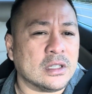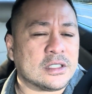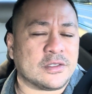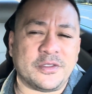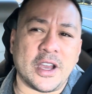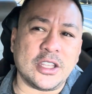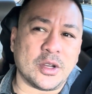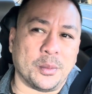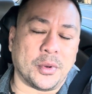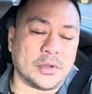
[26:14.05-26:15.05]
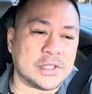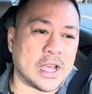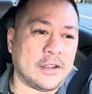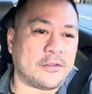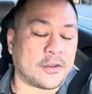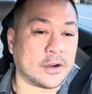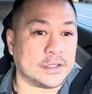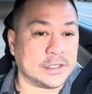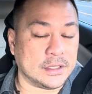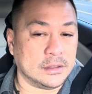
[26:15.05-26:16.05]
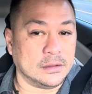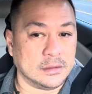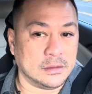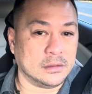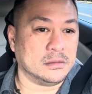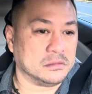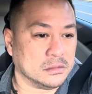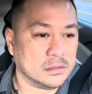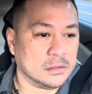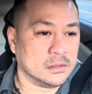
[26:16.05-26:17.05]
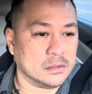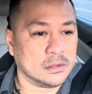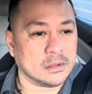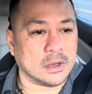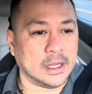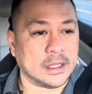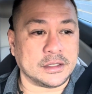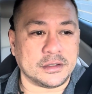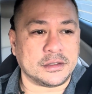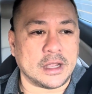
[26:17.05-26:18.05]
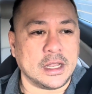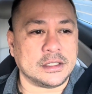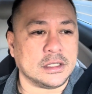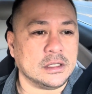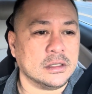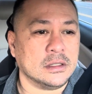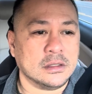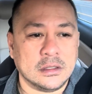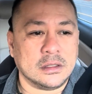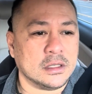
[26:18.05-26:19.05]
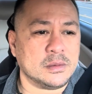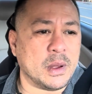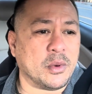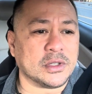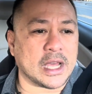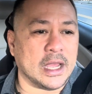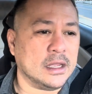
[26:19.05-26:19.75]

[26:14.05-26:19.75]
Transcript: Define your bullseye first, right? That's your strategy. This is my bullseye.